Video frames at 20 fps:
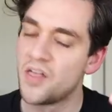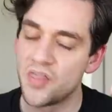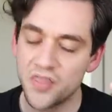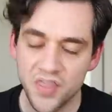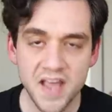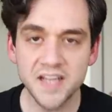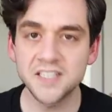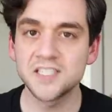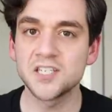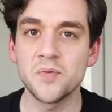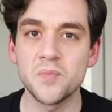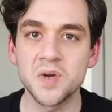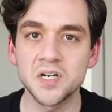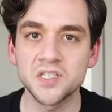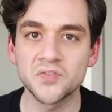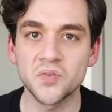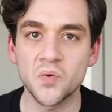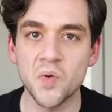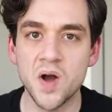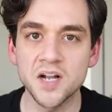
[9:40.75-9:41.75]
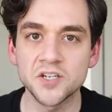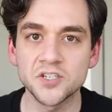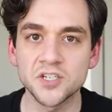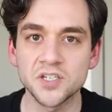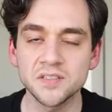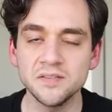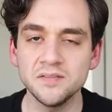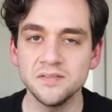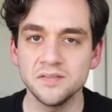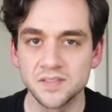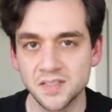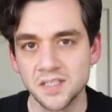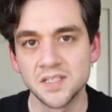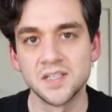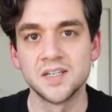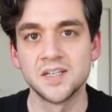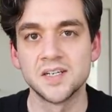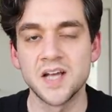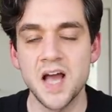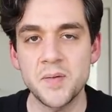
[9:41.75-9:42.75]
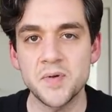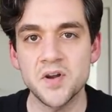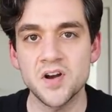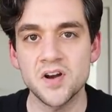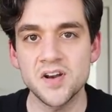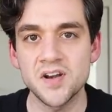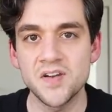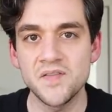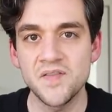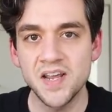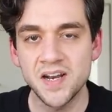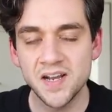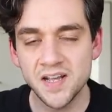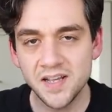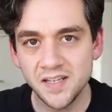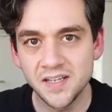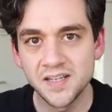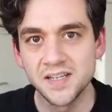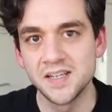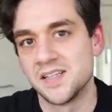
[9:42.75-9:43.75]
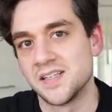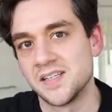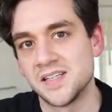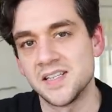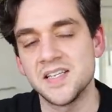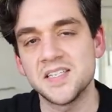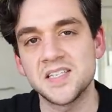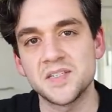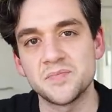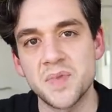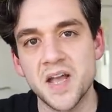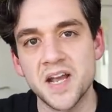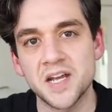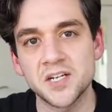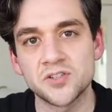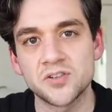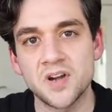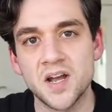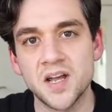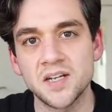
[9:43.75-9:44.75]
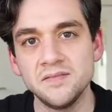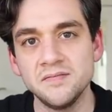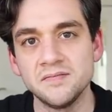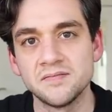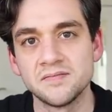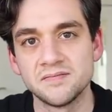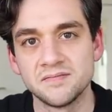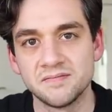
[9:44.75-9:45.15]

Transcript: thanks so much for watching. I'm Kurt Indovina. This is Megatron.